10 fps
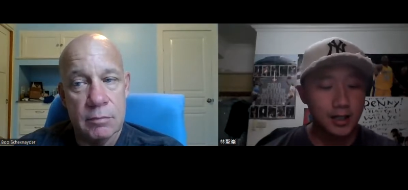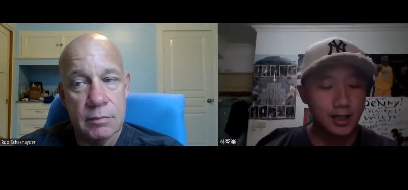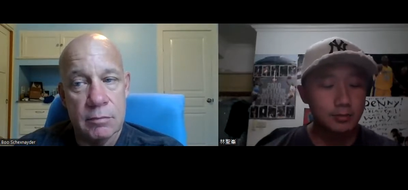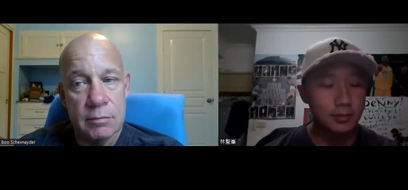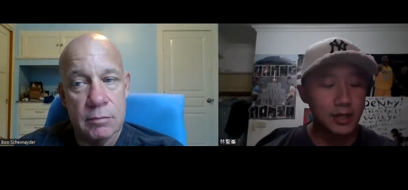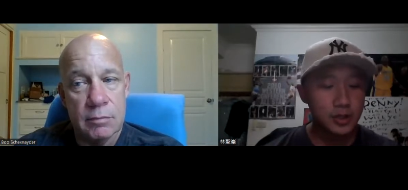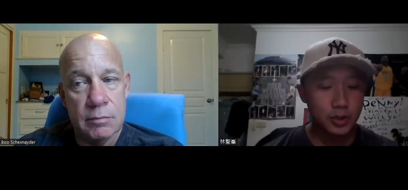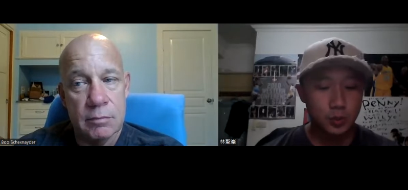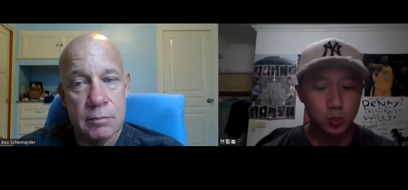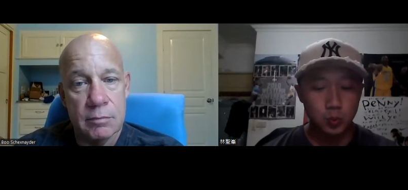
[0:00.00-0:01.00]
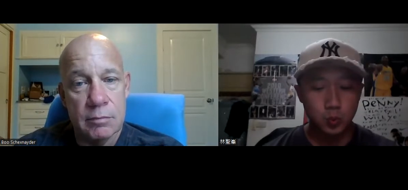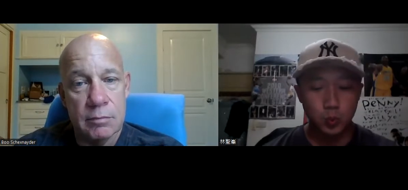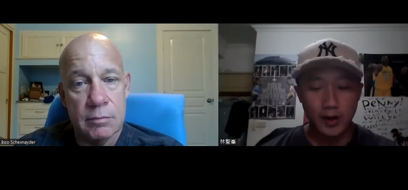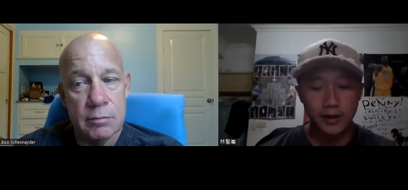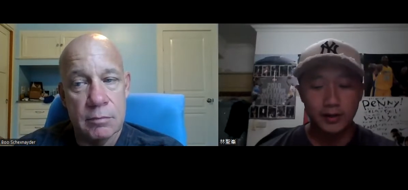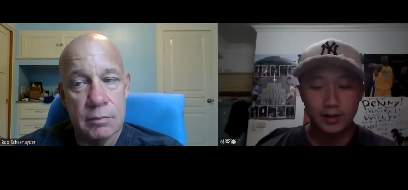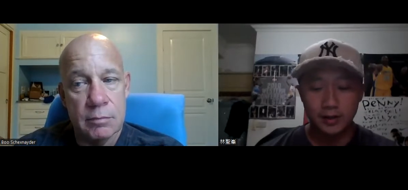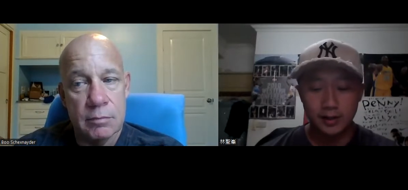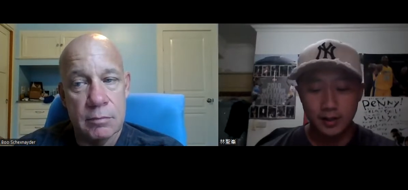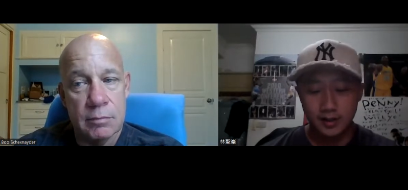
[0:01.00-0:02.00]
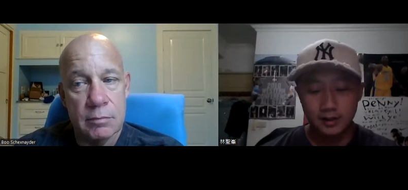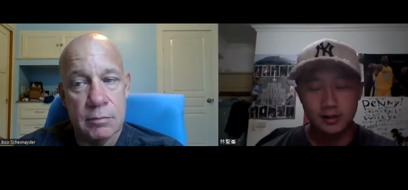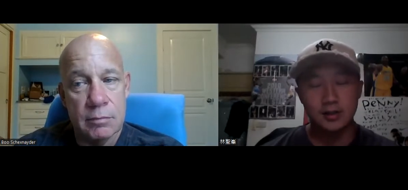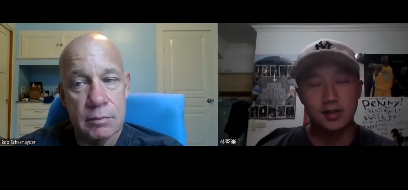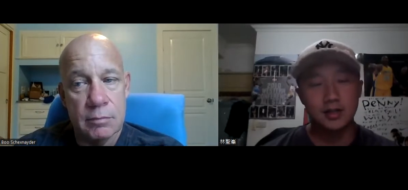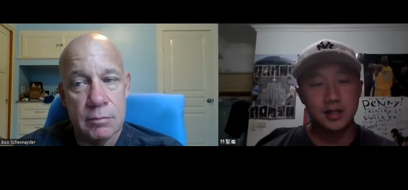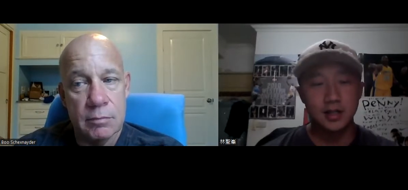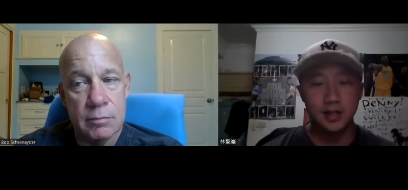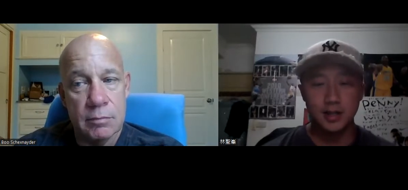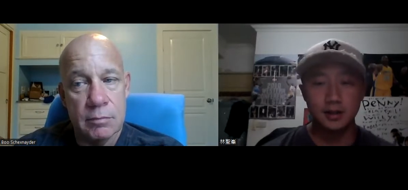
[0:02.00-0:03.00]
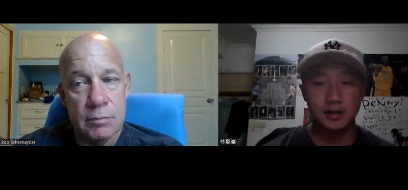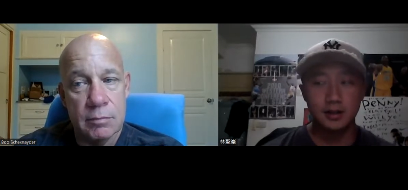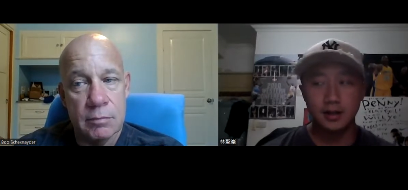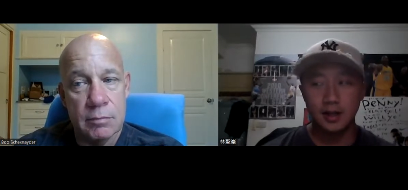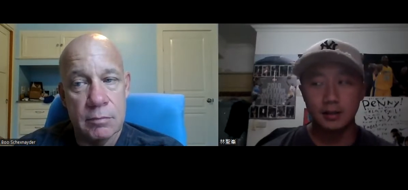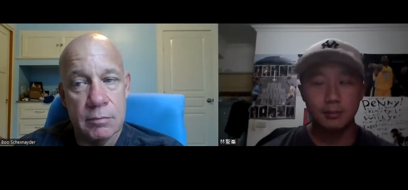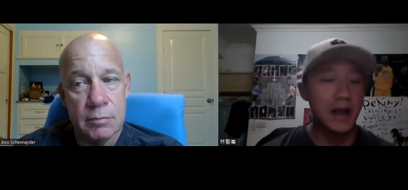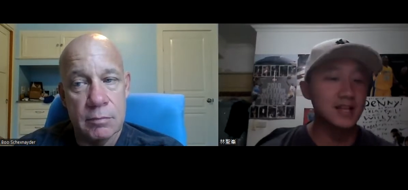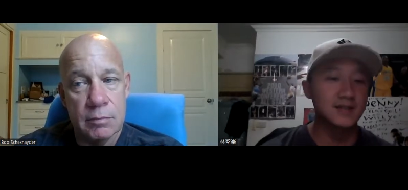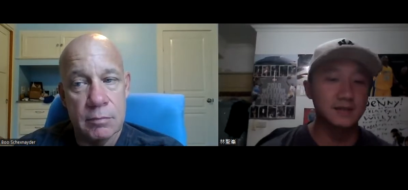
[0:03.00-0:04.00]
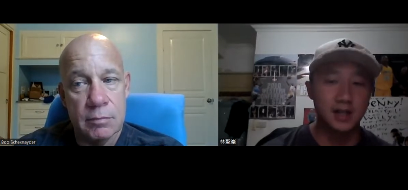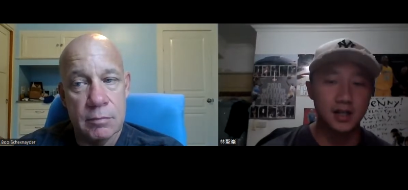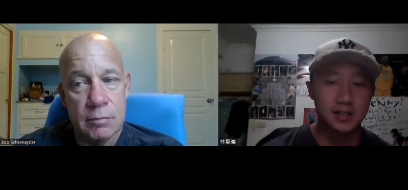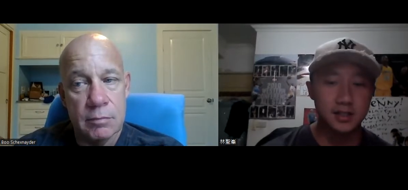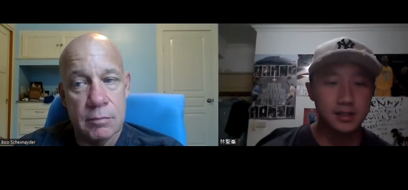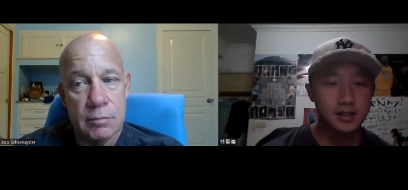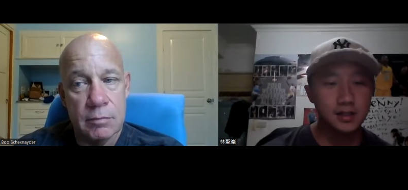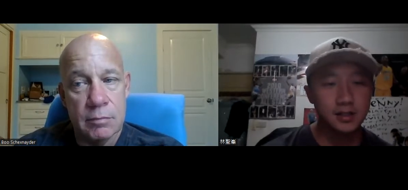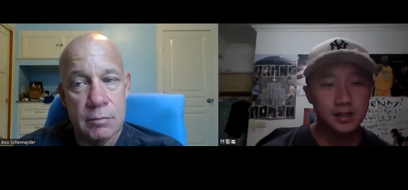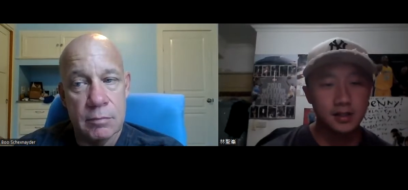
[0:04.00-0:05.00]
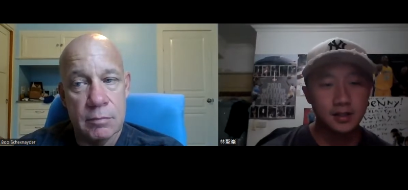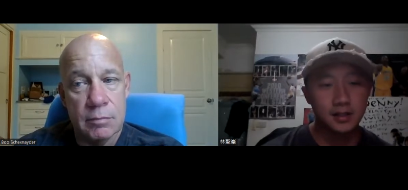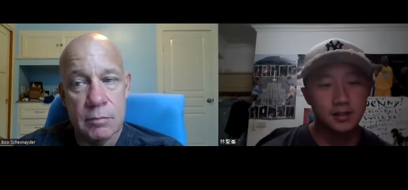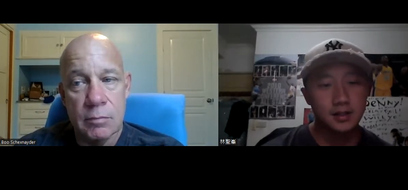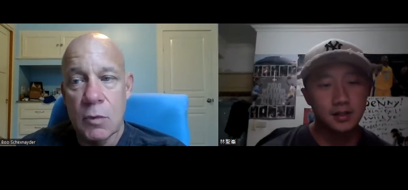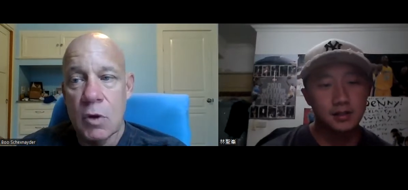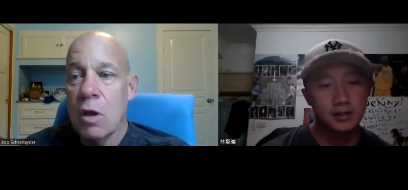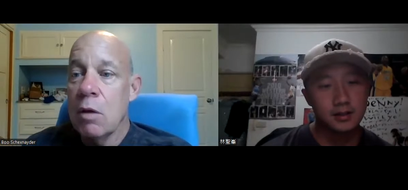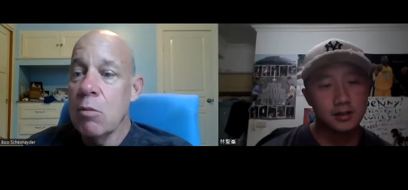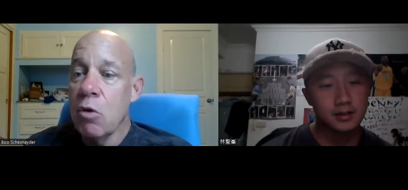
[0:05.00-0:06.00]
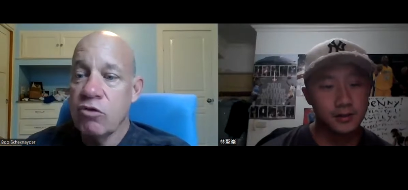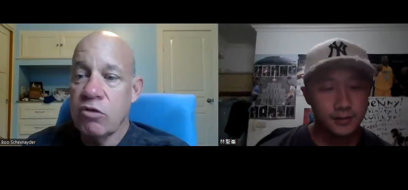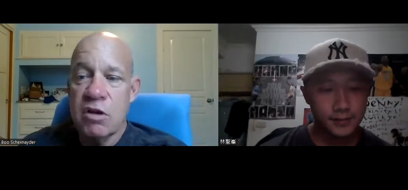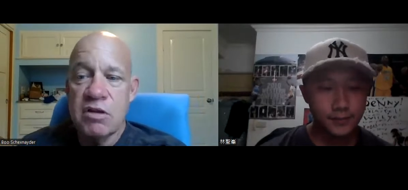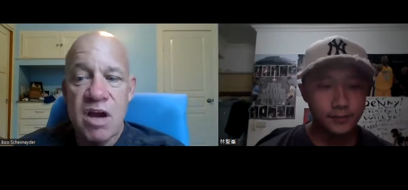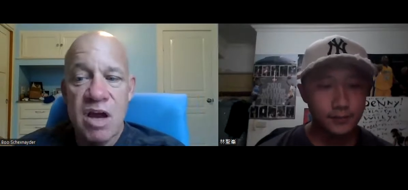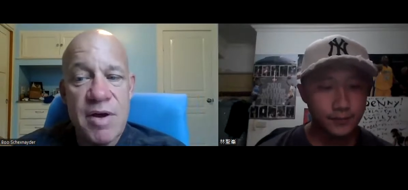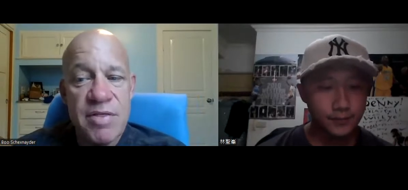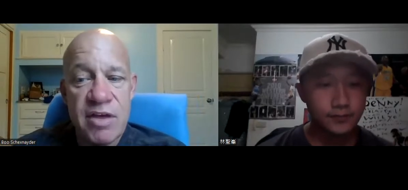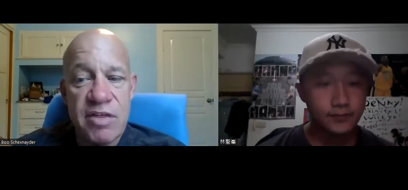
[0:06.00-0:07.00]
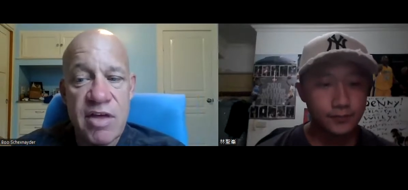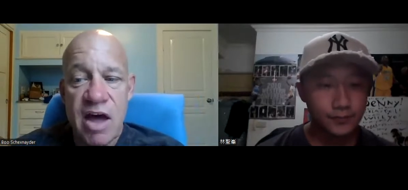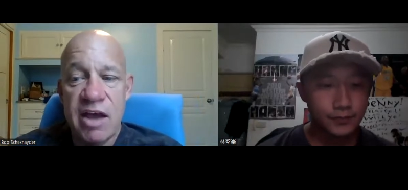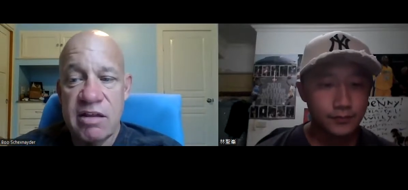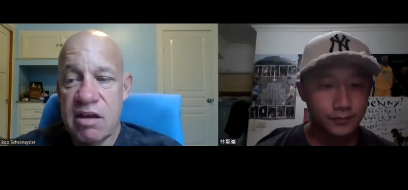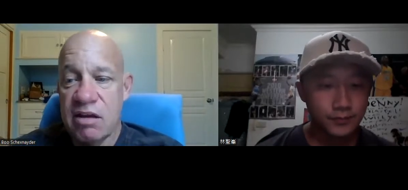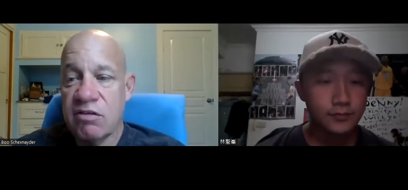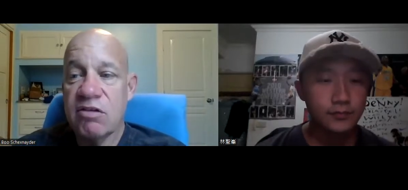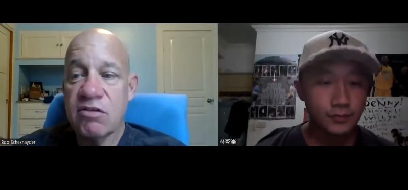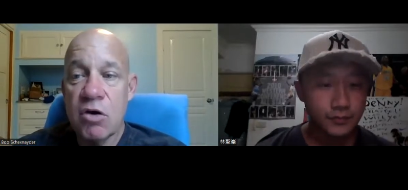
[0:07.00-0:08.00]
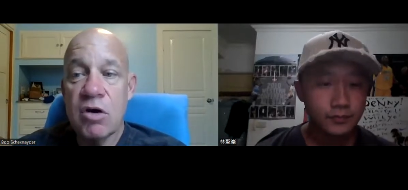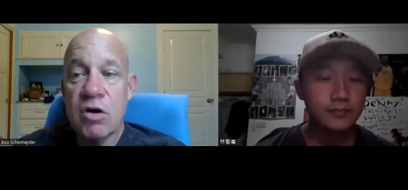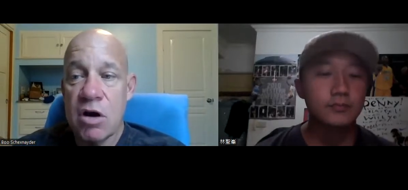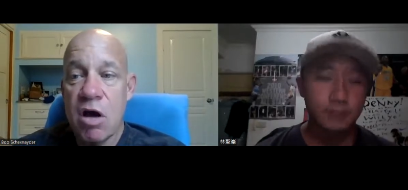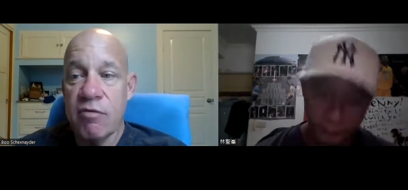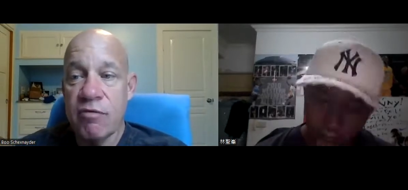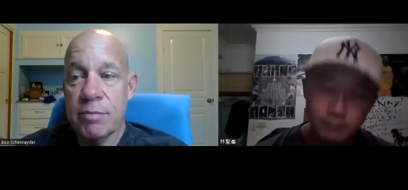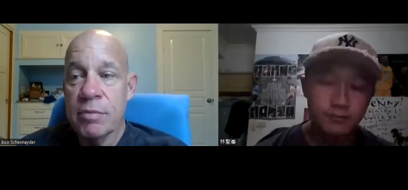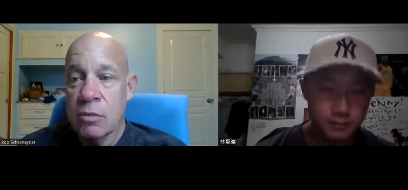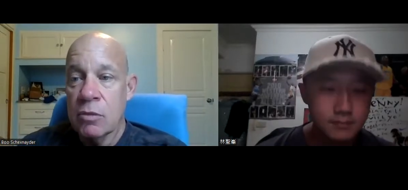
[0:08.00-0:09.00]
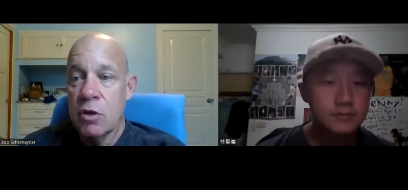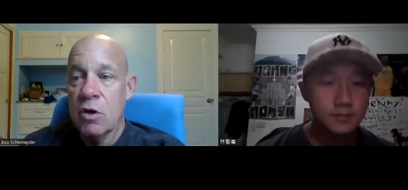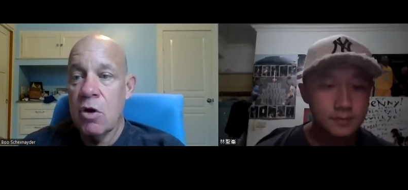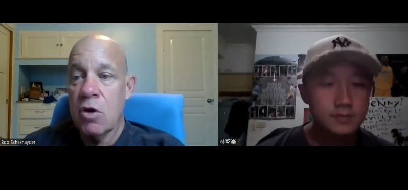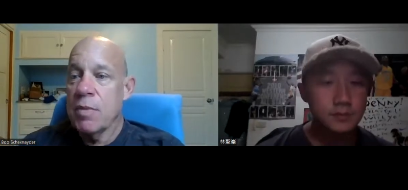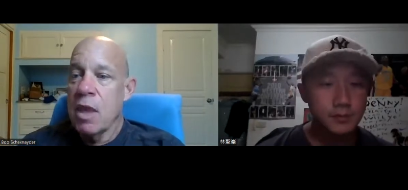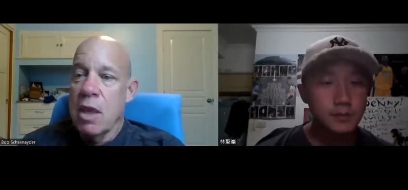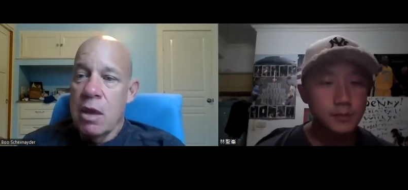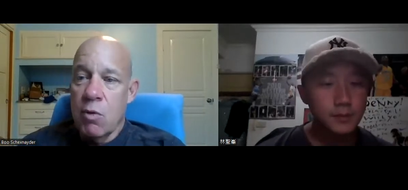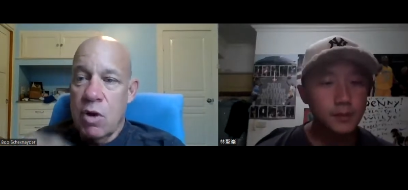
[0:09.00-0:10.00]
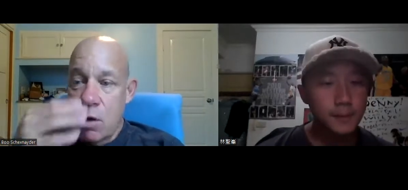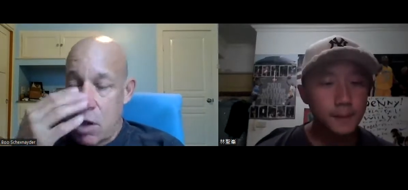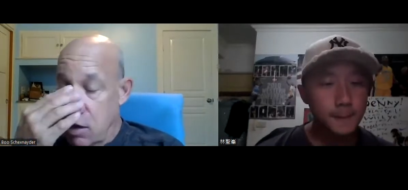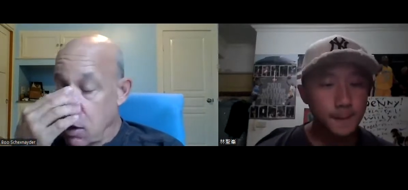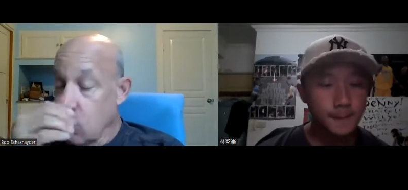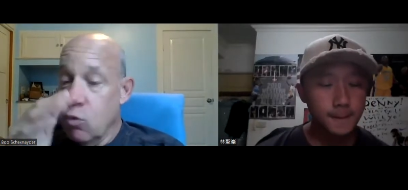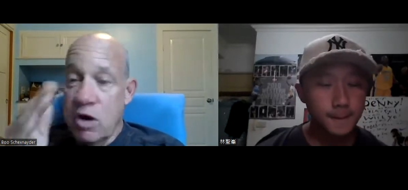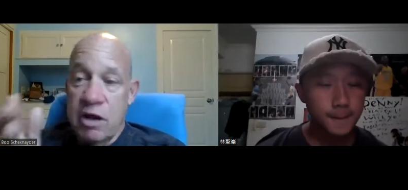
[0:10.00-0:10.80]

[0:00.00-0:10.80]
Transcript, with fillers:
Speaker 1: I like make sure when does it hit like max velocity?
Speaker 2: Most of the time, I think the eye test is good enough. You know, when and and what